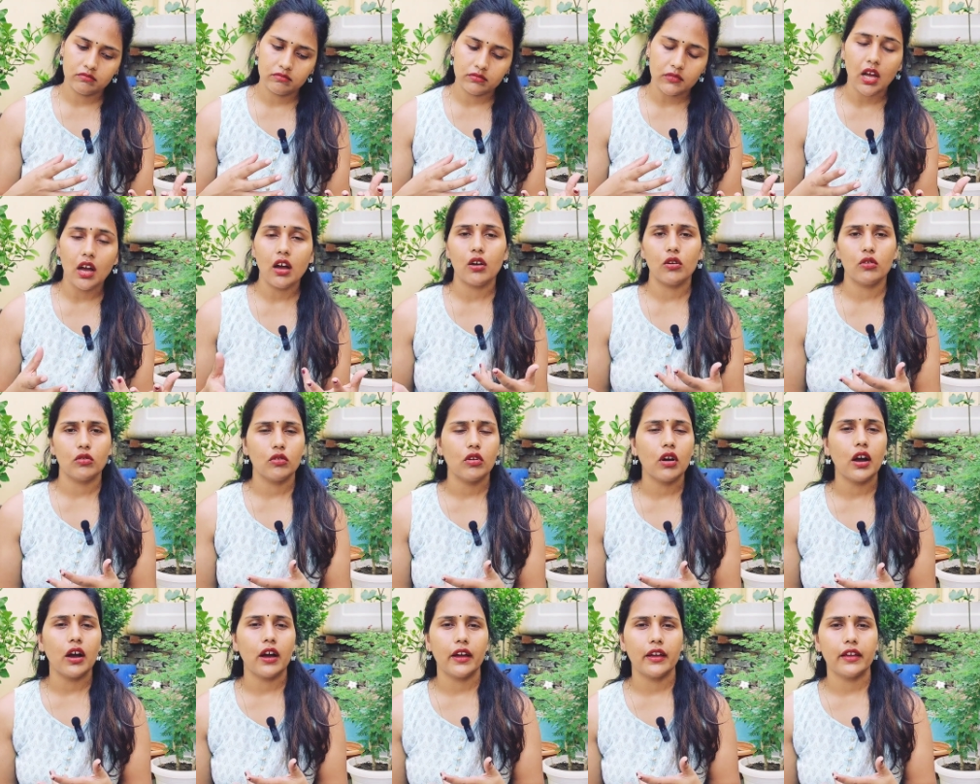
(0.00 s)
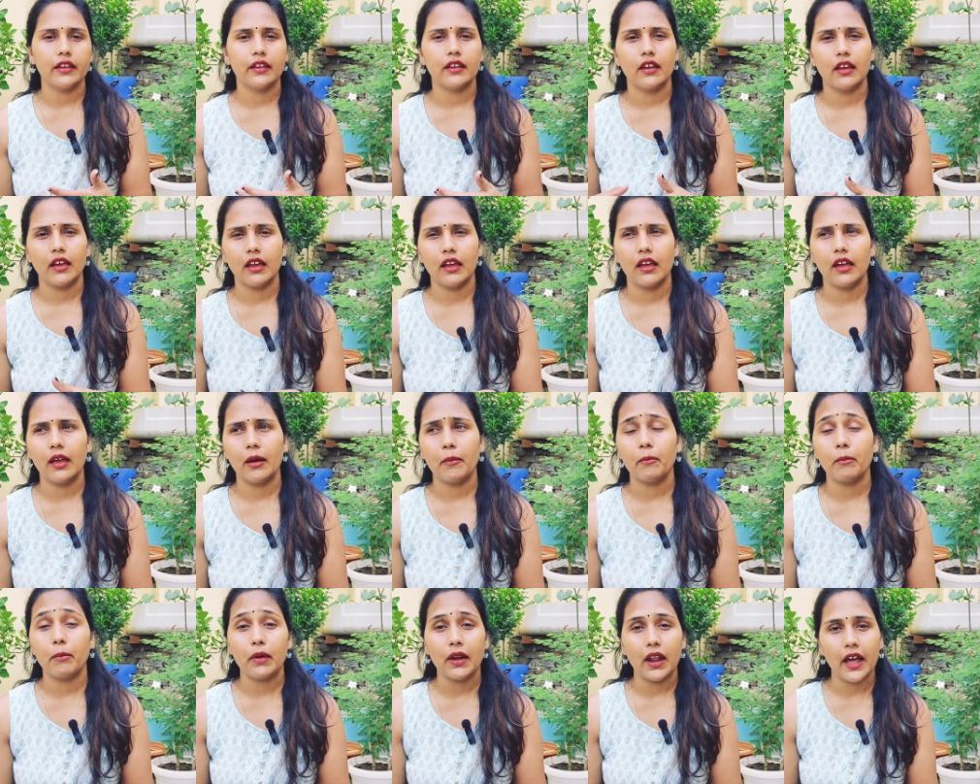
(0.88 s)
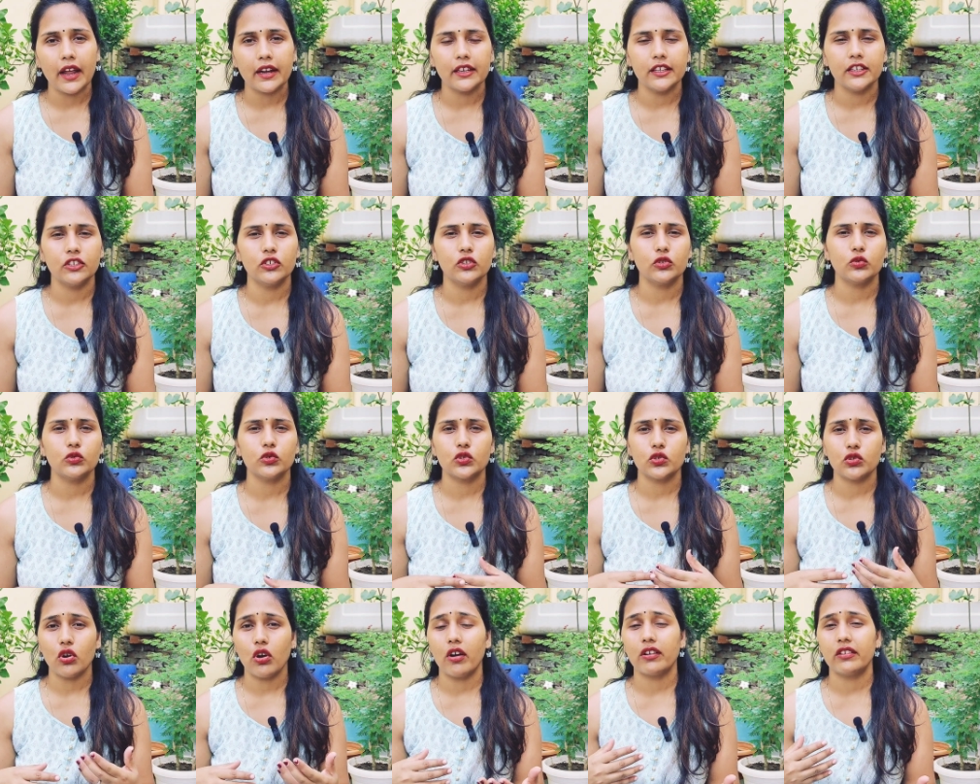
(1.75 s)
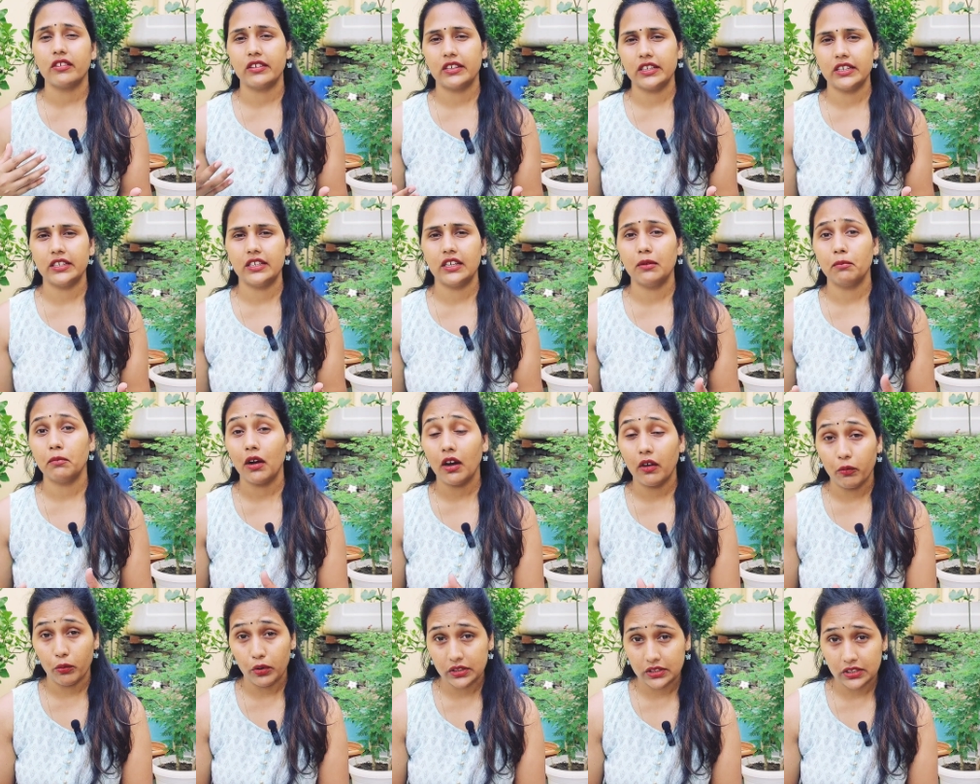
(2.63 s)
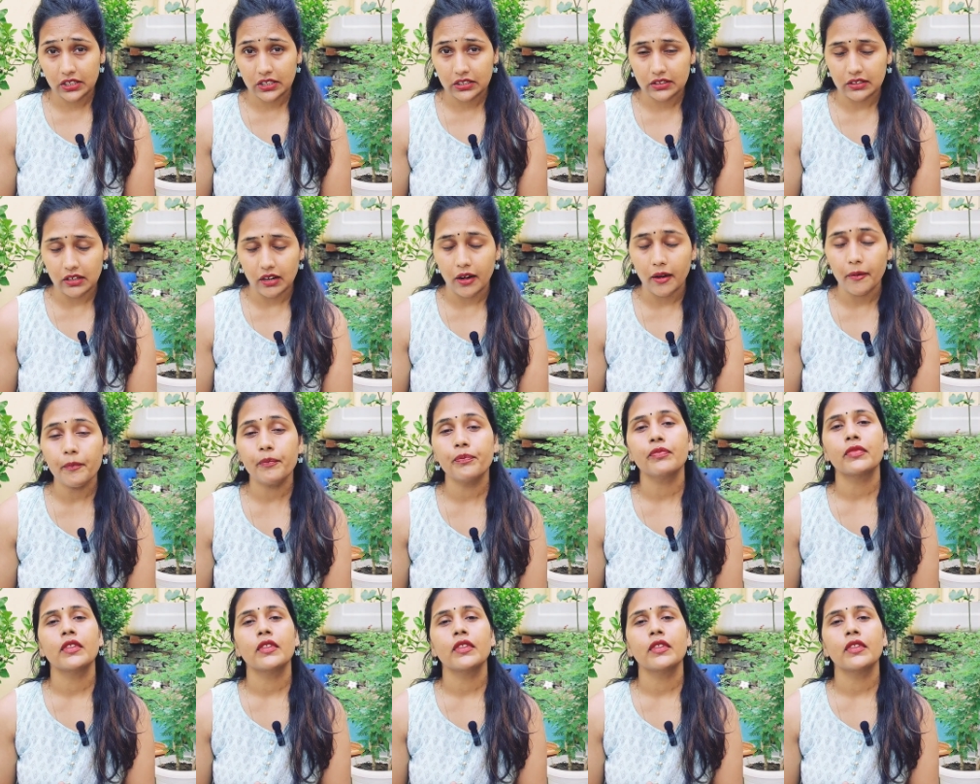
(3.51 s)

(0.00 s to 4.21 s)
now I am planning to start reading Bhagavad Gita,